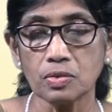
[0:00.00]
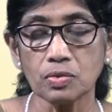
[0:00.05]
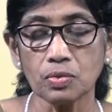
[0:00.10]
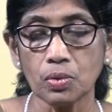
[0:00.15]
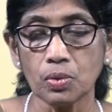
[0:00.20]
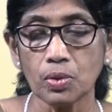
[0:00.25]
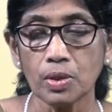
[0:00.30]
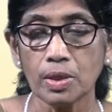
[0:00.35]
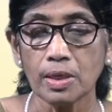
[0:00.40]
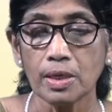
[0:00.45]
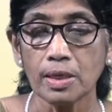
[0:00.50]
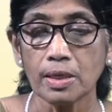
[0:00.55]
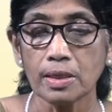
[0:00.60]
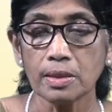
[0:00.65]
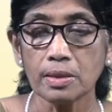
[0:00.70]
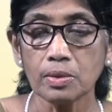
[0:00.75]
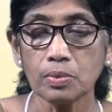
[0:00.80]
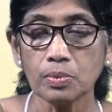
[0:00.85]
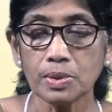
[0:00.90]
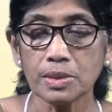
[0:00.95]
So
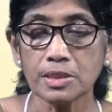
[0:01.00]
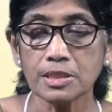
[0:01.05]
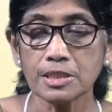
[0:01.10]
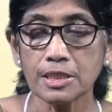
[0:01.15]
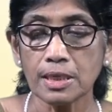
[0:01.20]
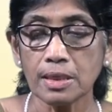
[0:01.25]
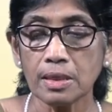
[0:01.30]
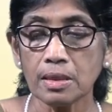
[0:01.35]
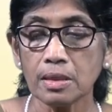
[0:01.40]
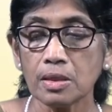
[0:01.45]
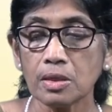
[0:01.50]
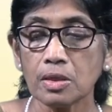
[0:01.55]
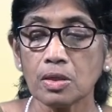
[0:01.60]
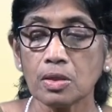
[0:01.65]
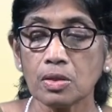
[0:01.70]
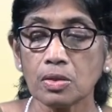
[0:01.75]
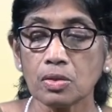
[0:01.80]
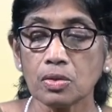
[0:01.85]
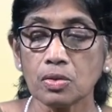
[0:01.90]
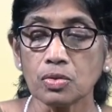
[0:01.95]
here we say,
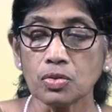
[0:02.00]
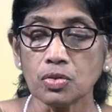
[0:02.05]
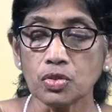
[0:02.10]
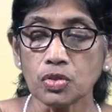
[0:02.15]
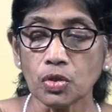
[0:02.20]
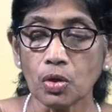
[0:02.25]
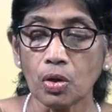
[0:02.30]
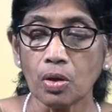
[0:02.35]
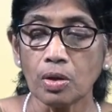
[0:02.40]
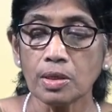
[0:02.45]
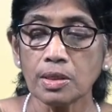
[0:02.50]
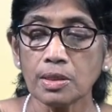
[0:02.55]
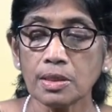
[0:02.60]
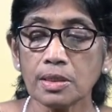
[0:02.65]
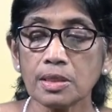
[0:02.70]
"John